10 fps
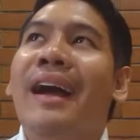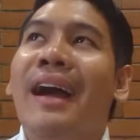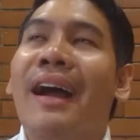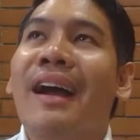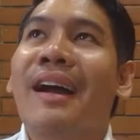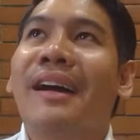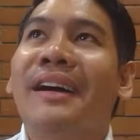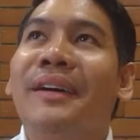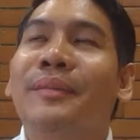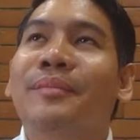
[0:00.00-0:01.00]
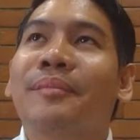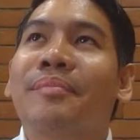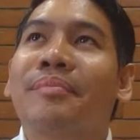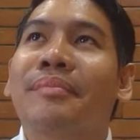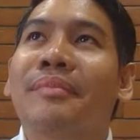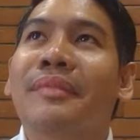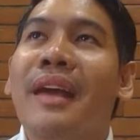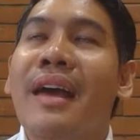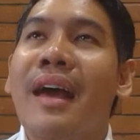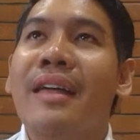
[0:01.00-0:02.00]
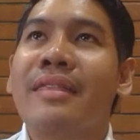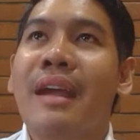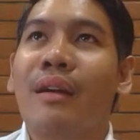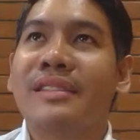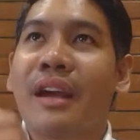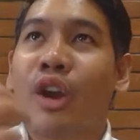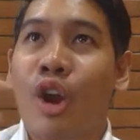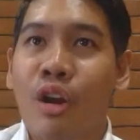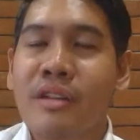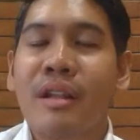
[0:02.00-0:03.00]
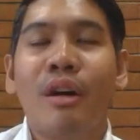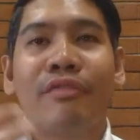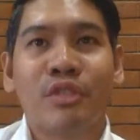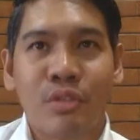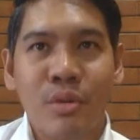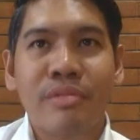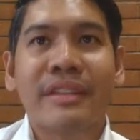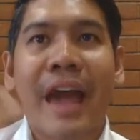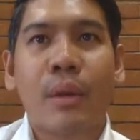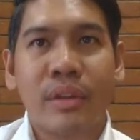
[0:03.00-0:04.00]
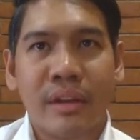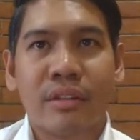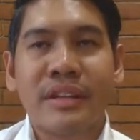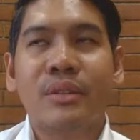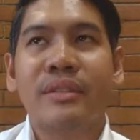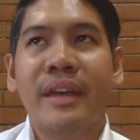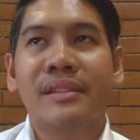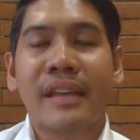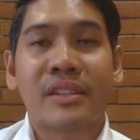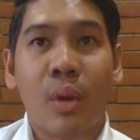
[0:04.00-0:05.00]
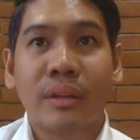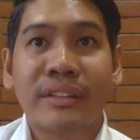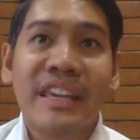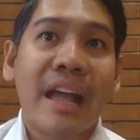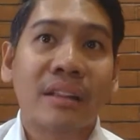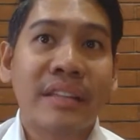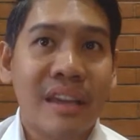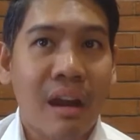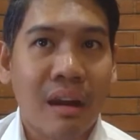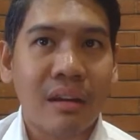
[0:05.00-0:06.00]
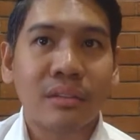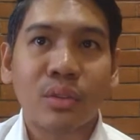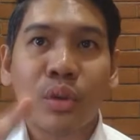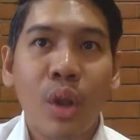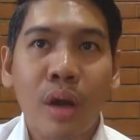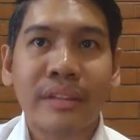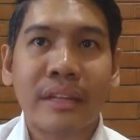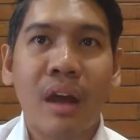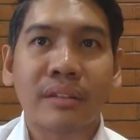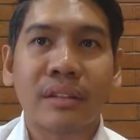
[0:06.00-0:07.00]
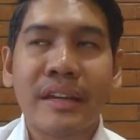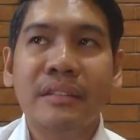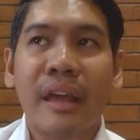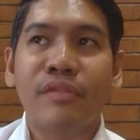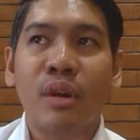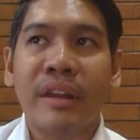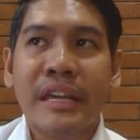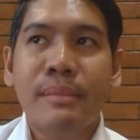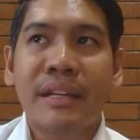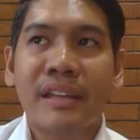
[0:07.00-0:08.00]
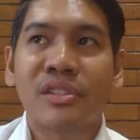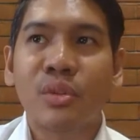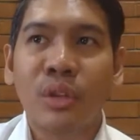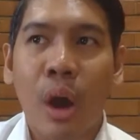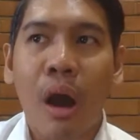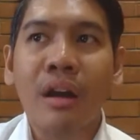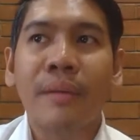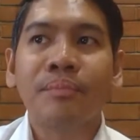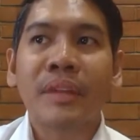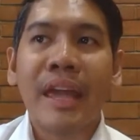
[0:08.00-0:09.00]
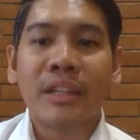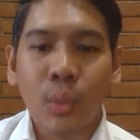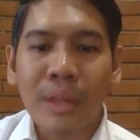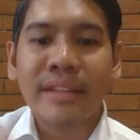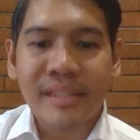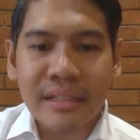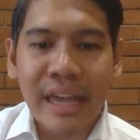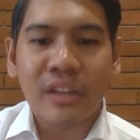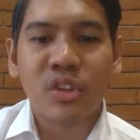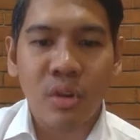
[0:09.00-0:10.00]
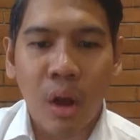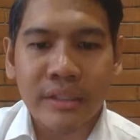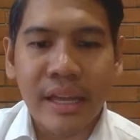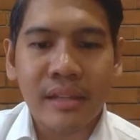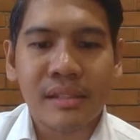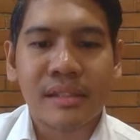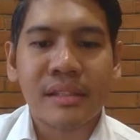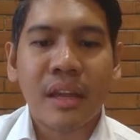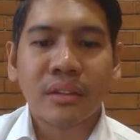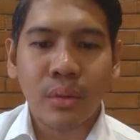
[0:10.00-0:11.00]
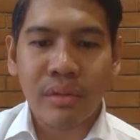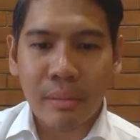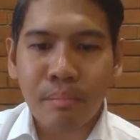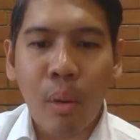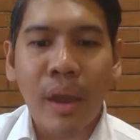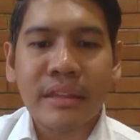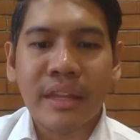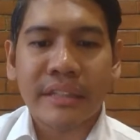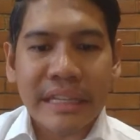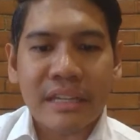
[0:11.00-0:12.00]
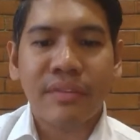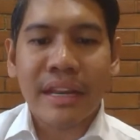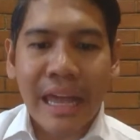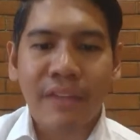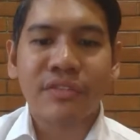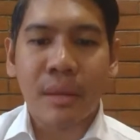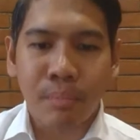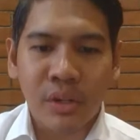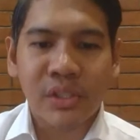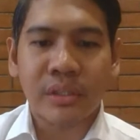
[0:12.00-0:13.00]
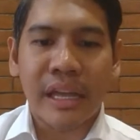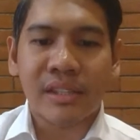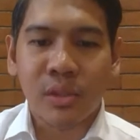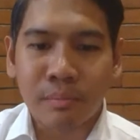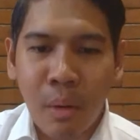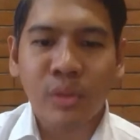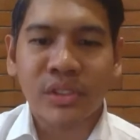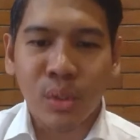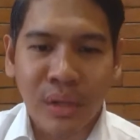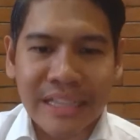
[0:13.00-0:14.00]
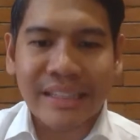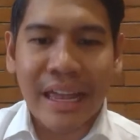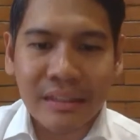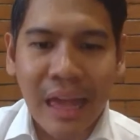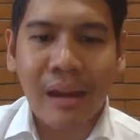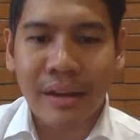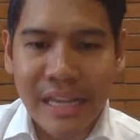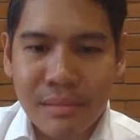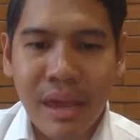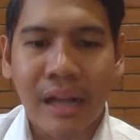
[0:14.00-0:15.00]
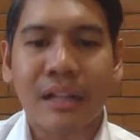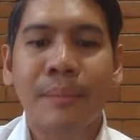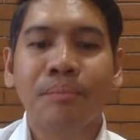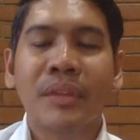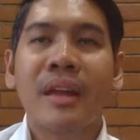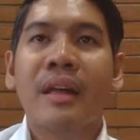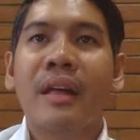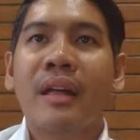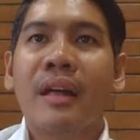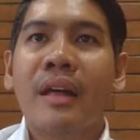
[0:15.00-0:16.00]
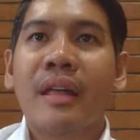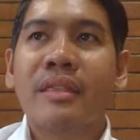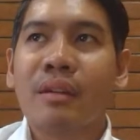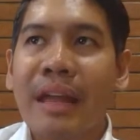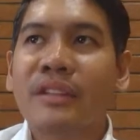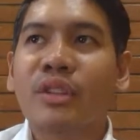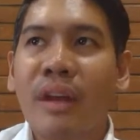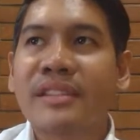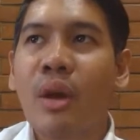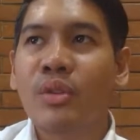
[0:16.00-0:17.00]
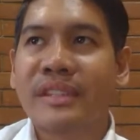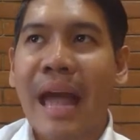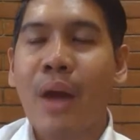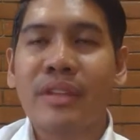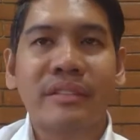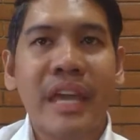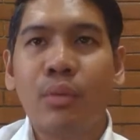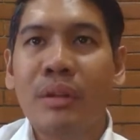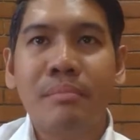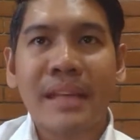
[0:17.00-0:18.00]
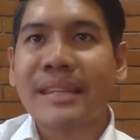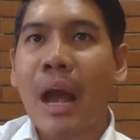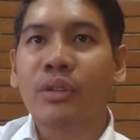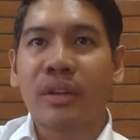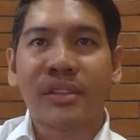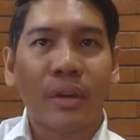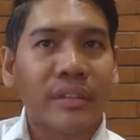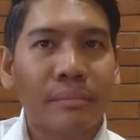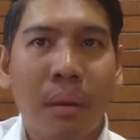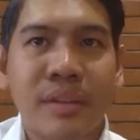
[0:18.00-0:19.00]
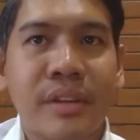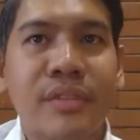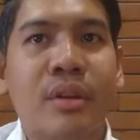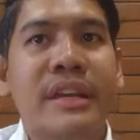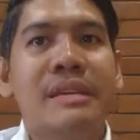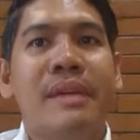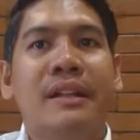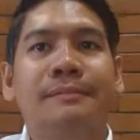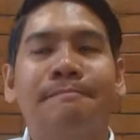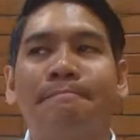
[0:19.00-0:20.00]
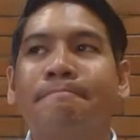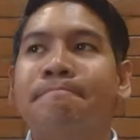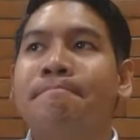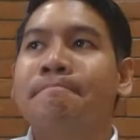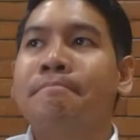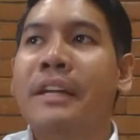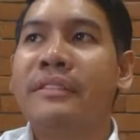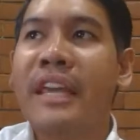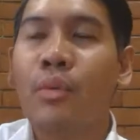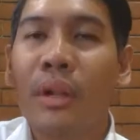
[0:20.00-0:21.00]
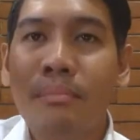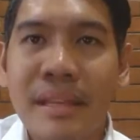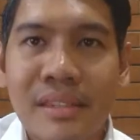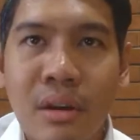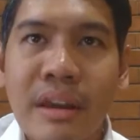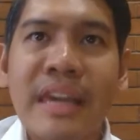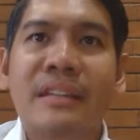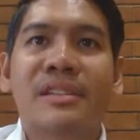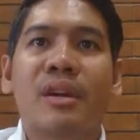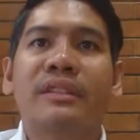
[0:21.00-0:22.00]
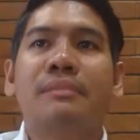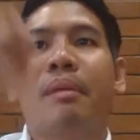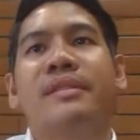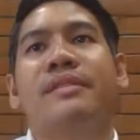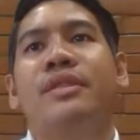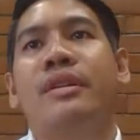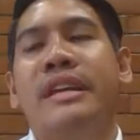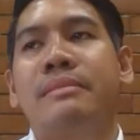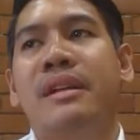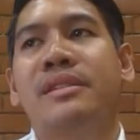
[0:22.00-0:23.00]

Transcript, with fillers: Uh, there is a kernel of truth that I would agree to this. It's called TLDR, too long did not read. If your email is too long, it will disengage your audience to the point that even if the person is supposed to read the entire email, their interest goes down that they will miss out on certain parts of your email, that they will misread certain parts of your email.